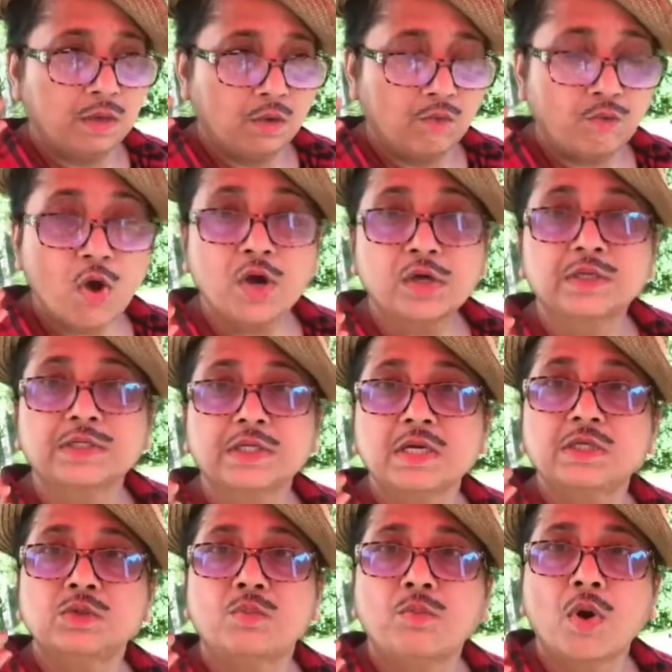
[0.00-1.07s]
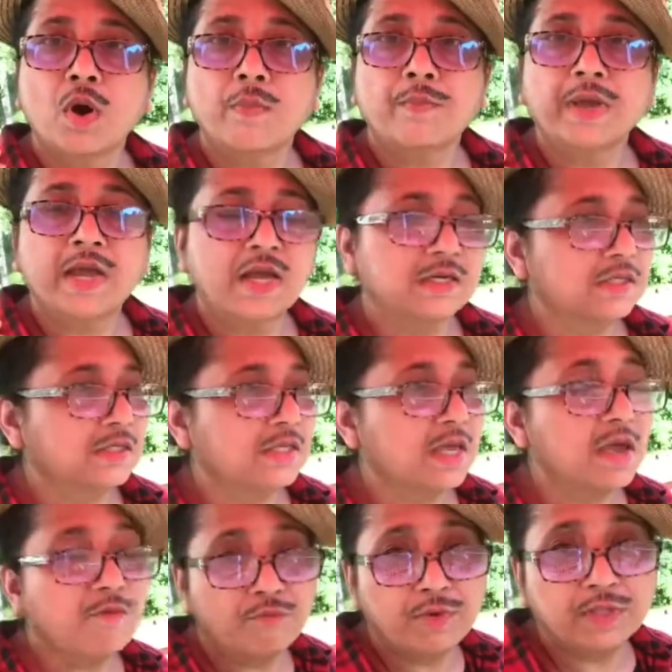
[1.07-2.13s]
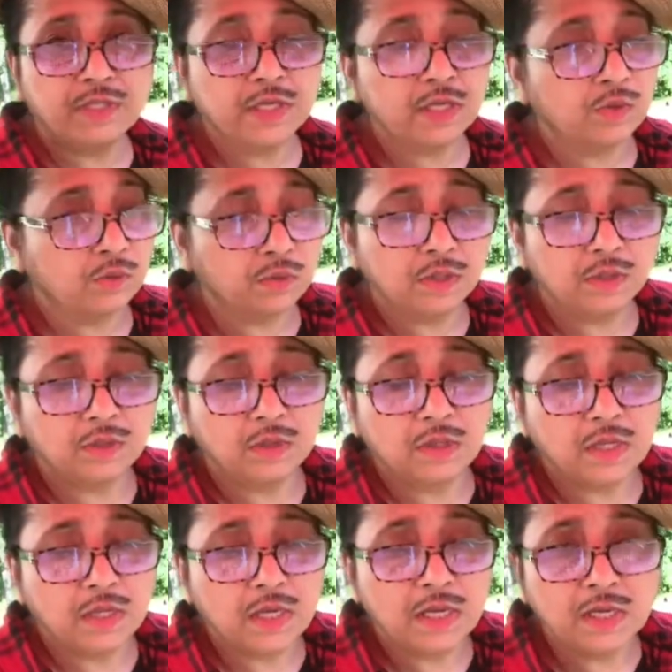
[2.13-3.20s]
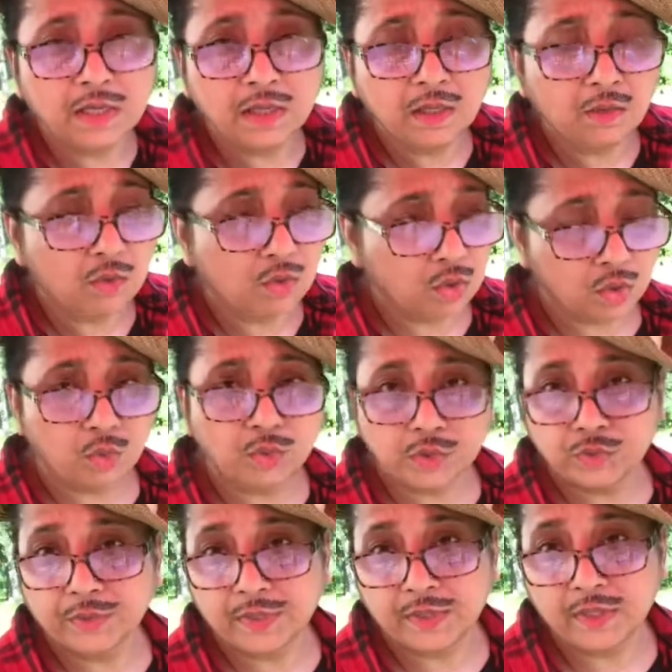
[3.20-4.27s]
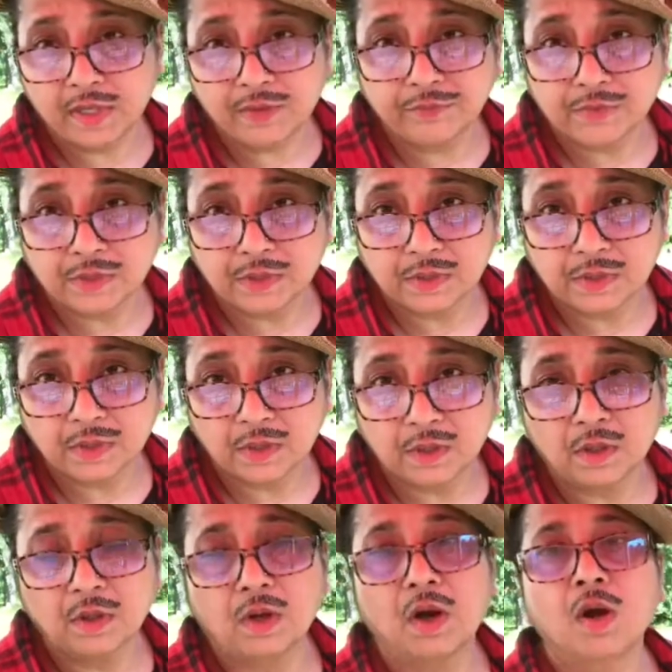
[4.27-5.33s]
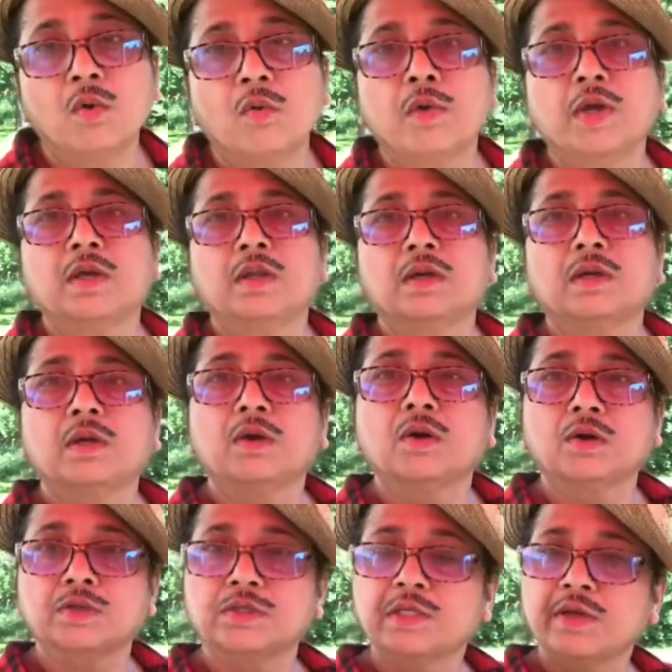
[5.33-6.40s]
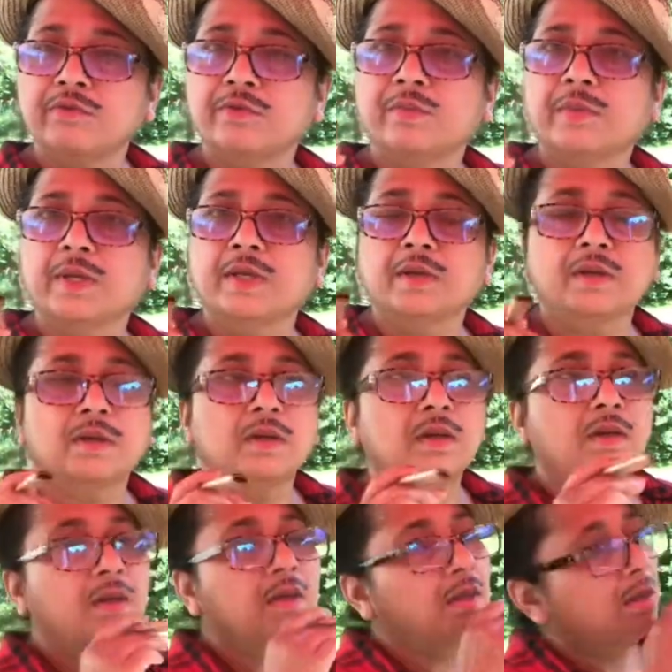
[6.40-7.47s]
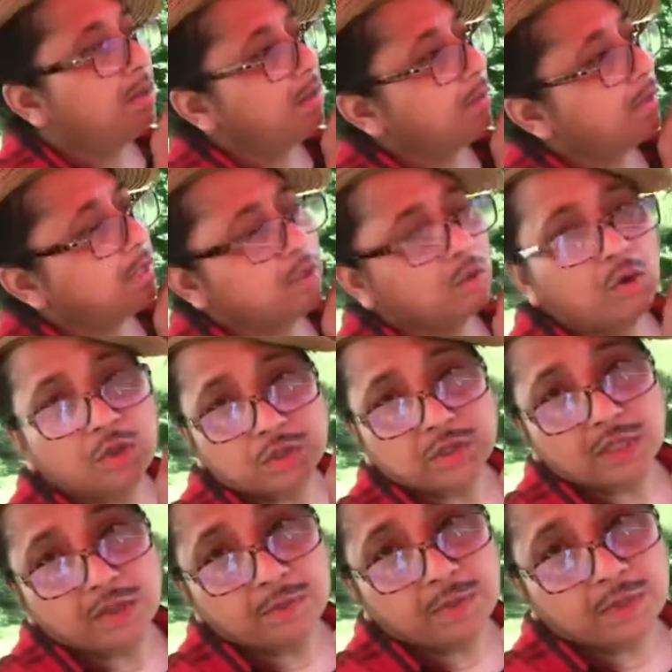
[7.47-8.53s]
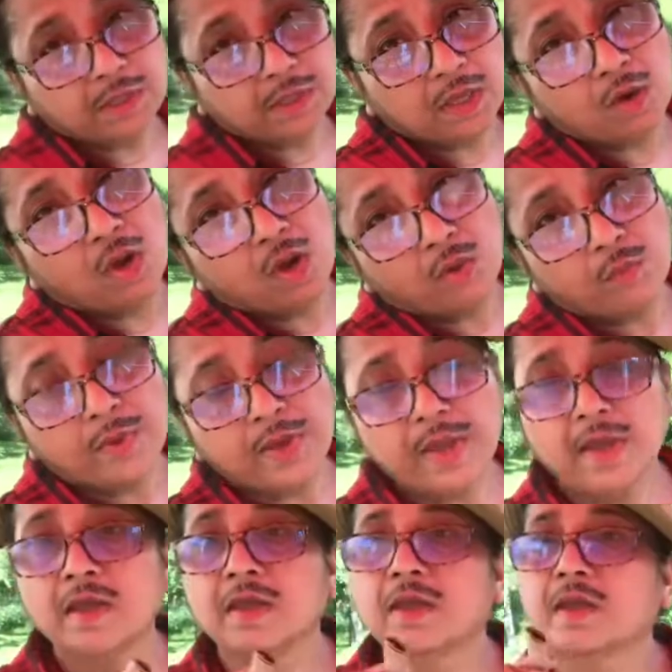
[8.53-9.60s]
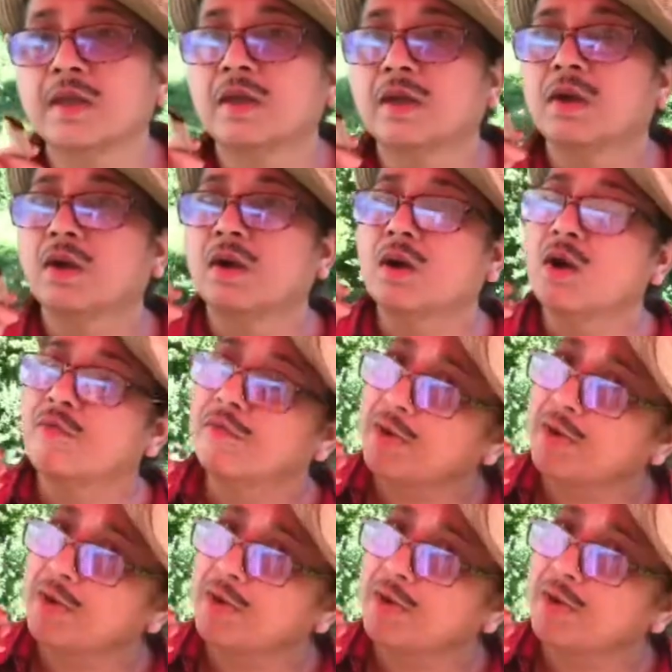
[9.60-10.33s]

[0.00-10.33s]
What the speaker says: foxes, bobcats, everything on the hill on which we lived. Oh well, God saved me. But God saved me in the long way of